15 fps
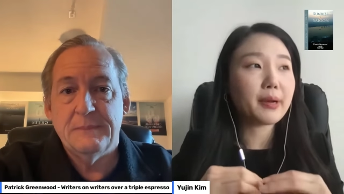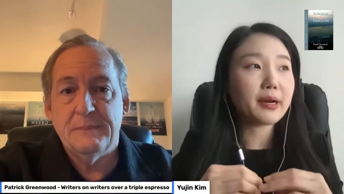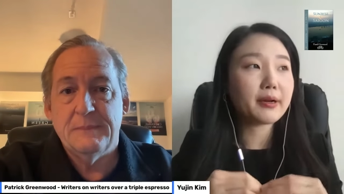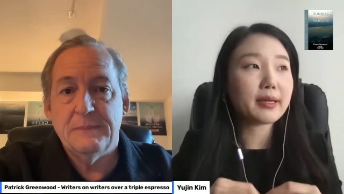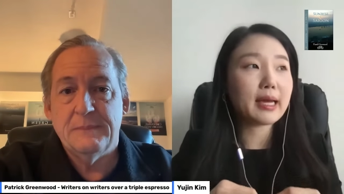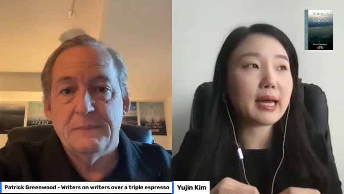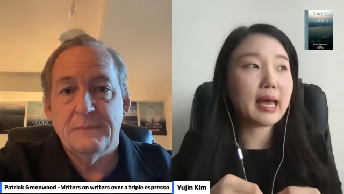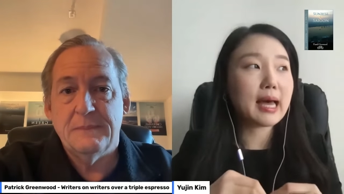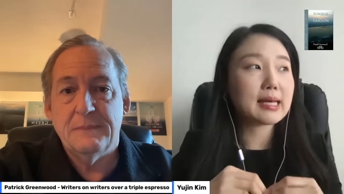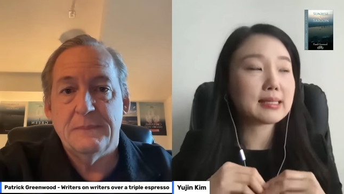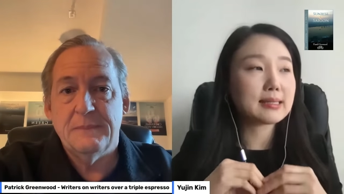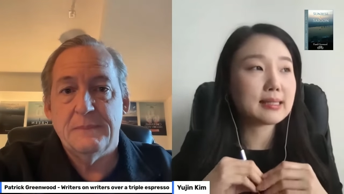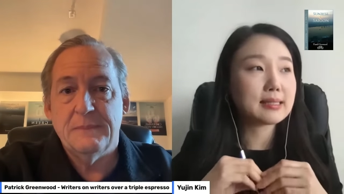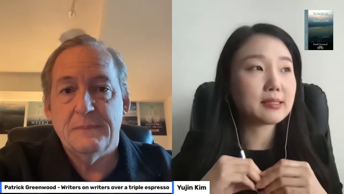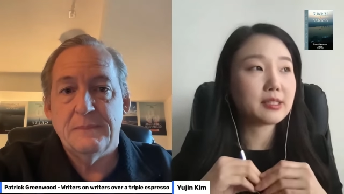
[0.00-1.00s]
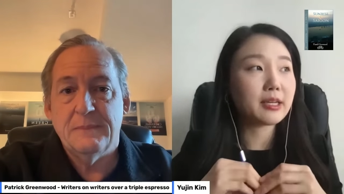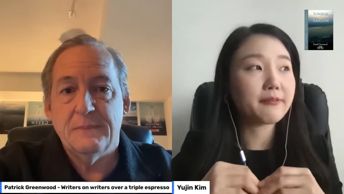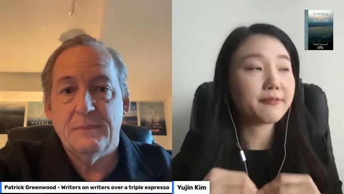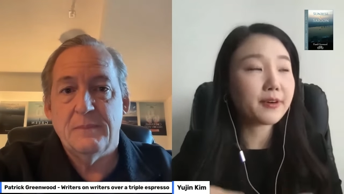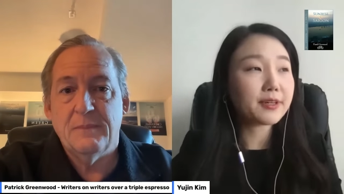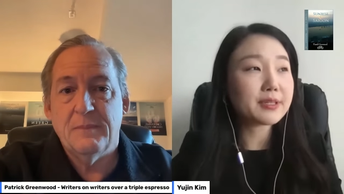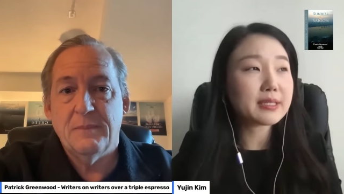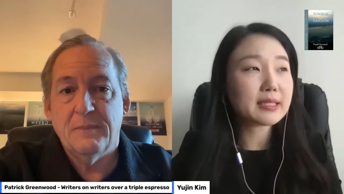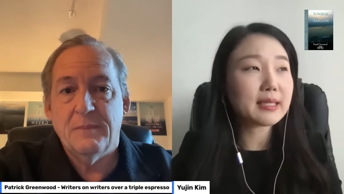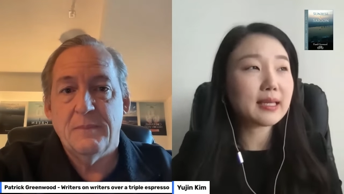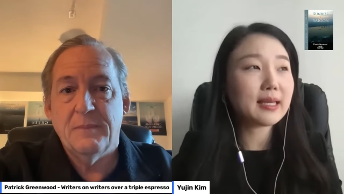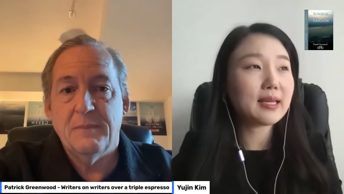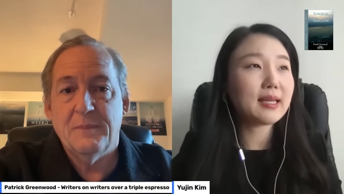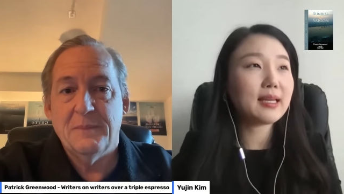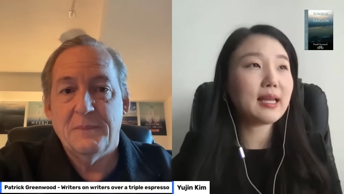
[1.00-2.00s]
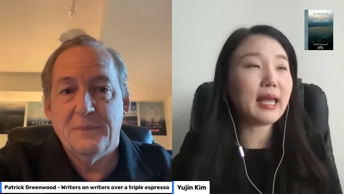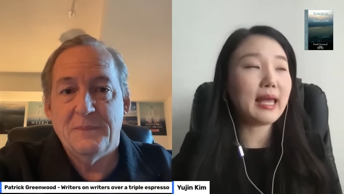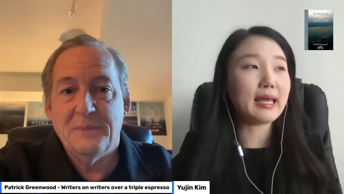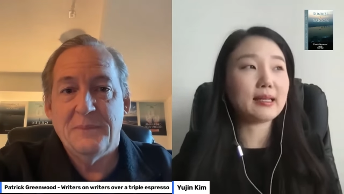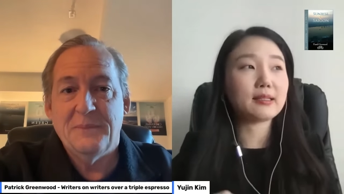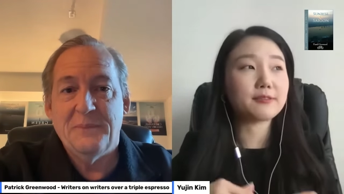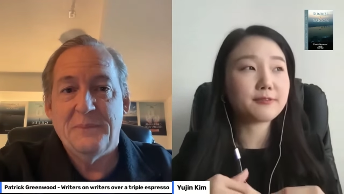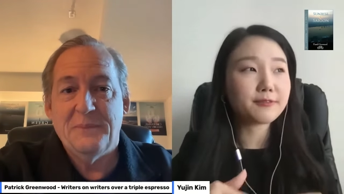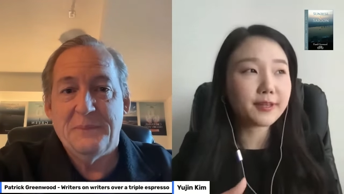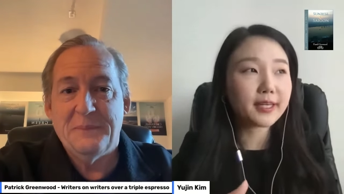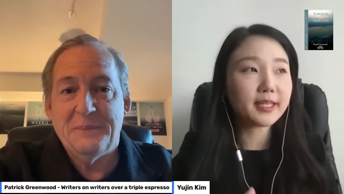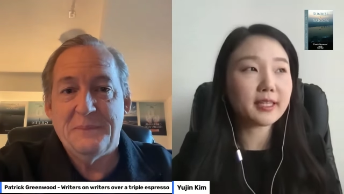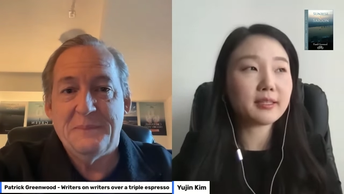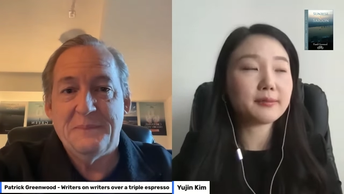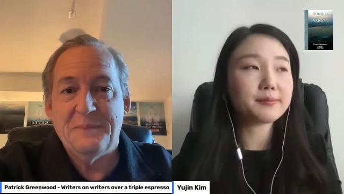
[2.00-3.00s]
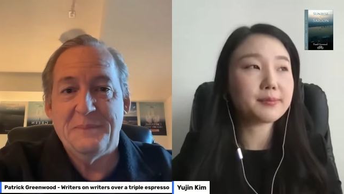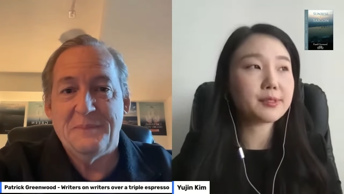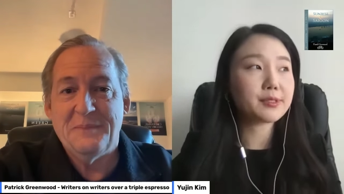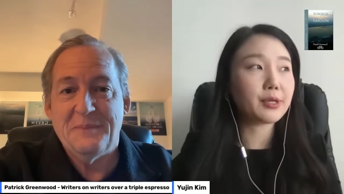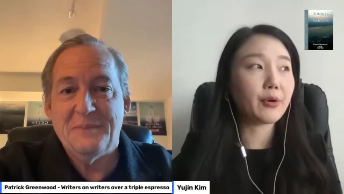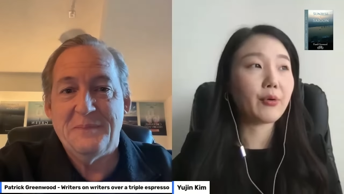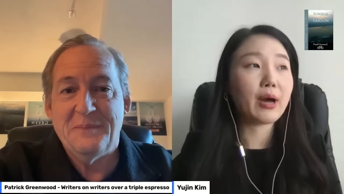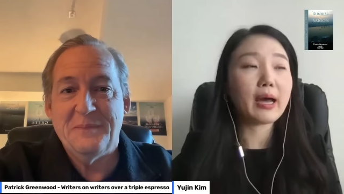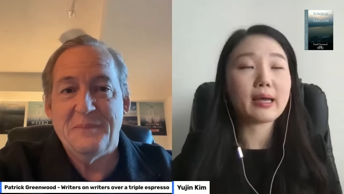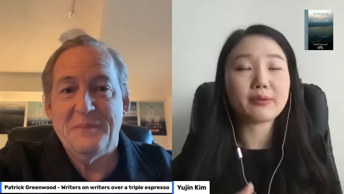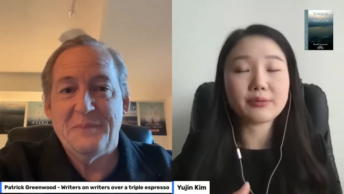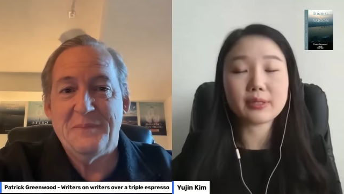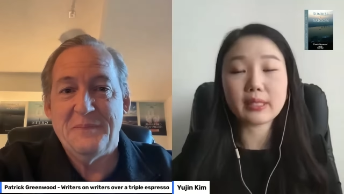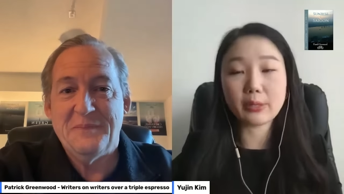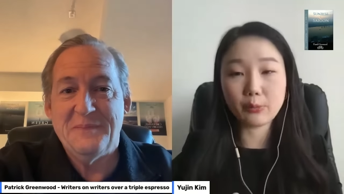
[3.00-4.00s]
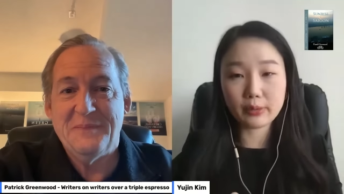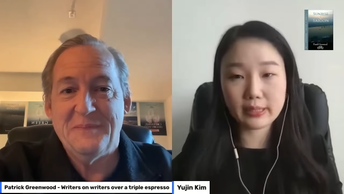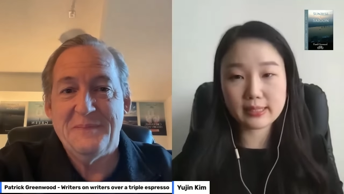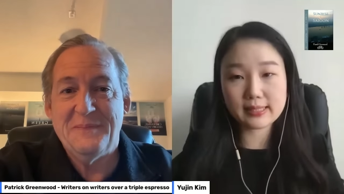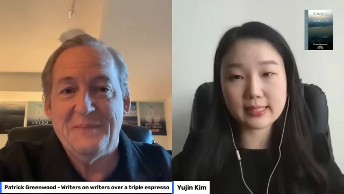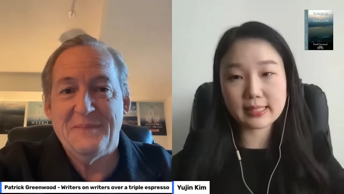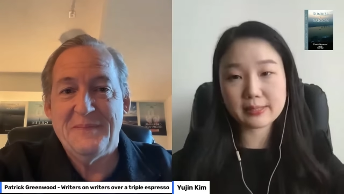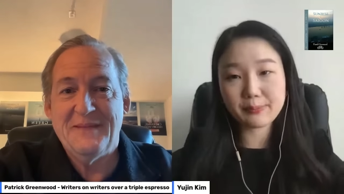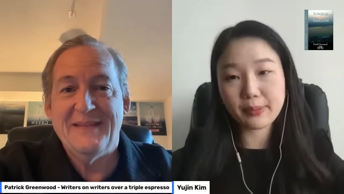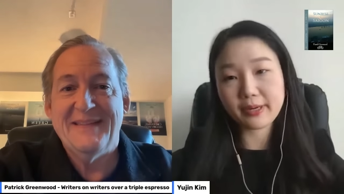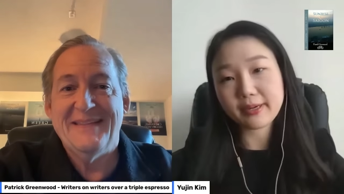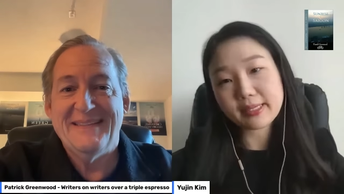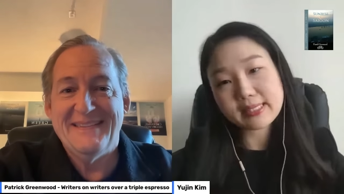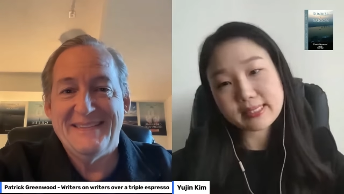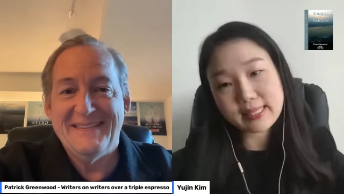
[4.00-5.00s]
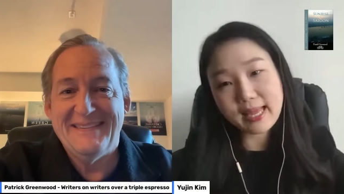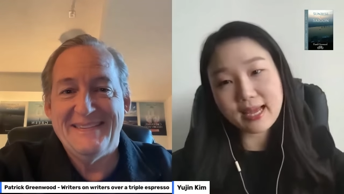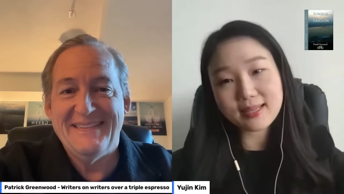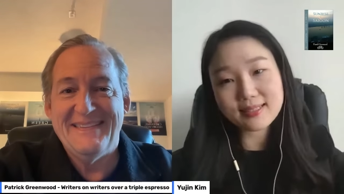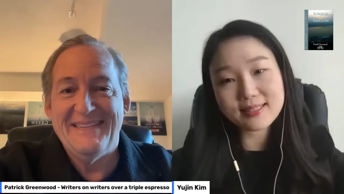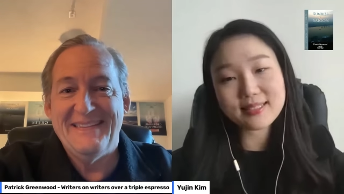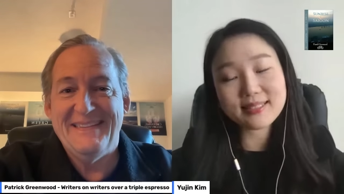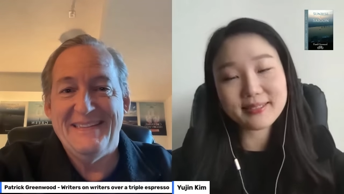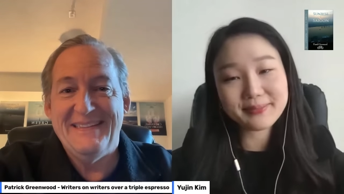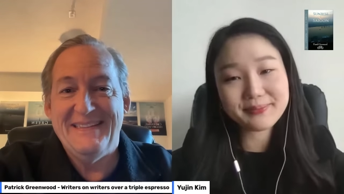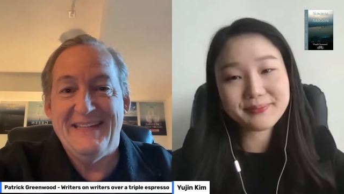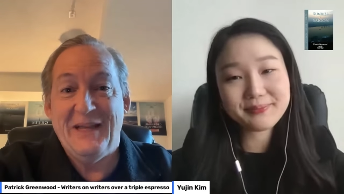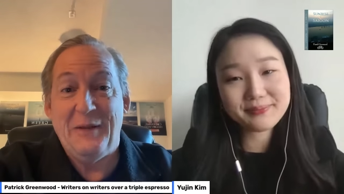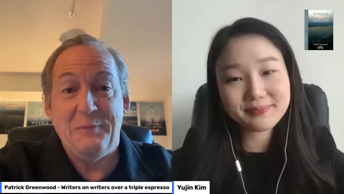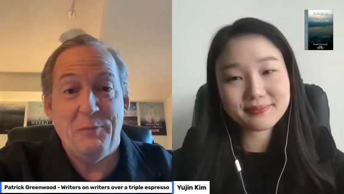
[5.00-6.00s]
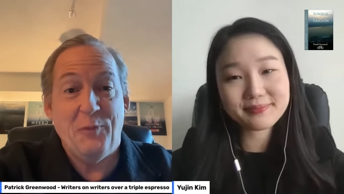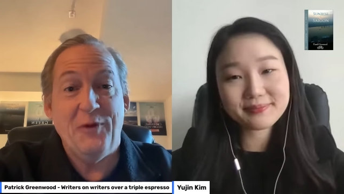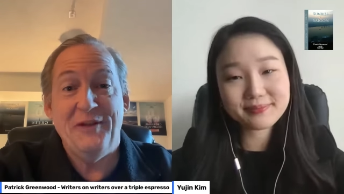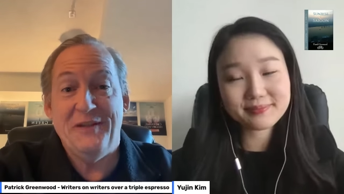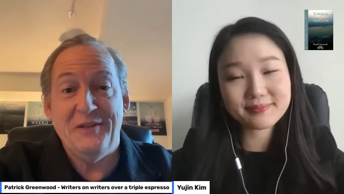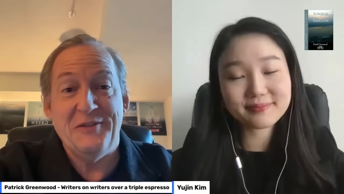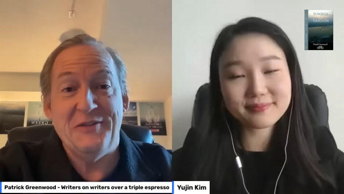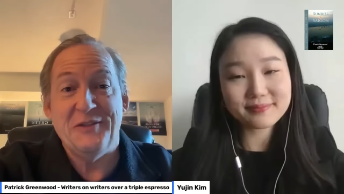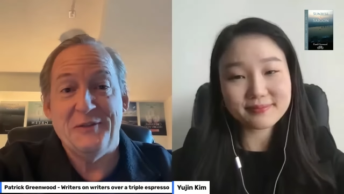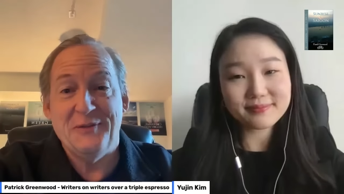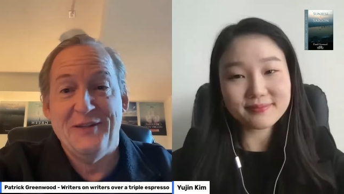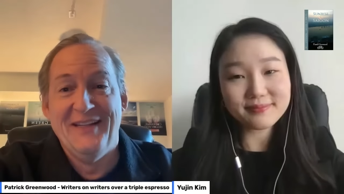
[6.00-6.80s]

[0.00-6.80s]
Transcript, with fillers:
Speaker 1: America has this diversity and freedom. So I really wanted to experience that.
Speaker 2: And boy, did you.